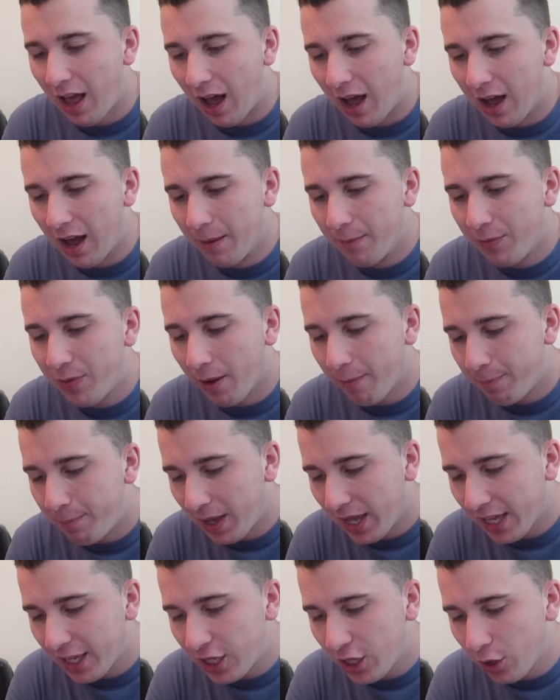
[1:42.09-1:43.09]
Um, the
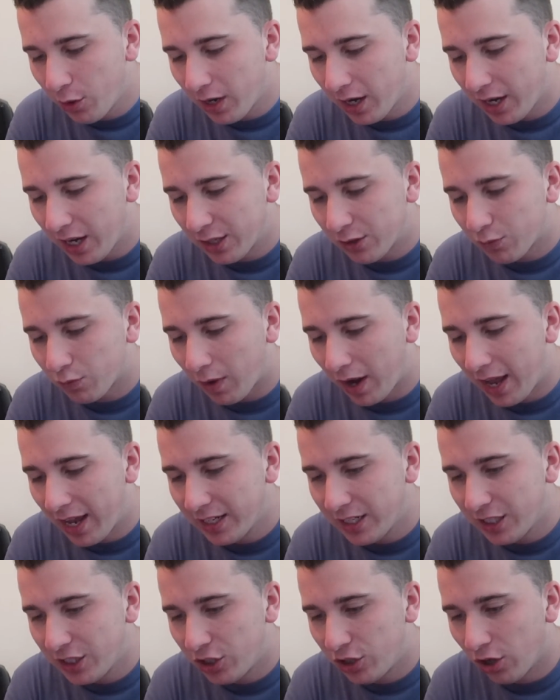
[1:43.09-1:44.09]
big unit is
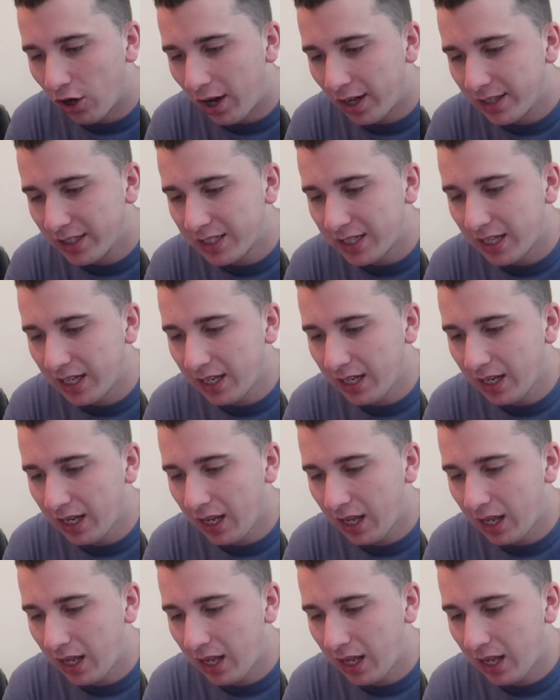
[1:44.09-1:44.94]
Randy Johnson.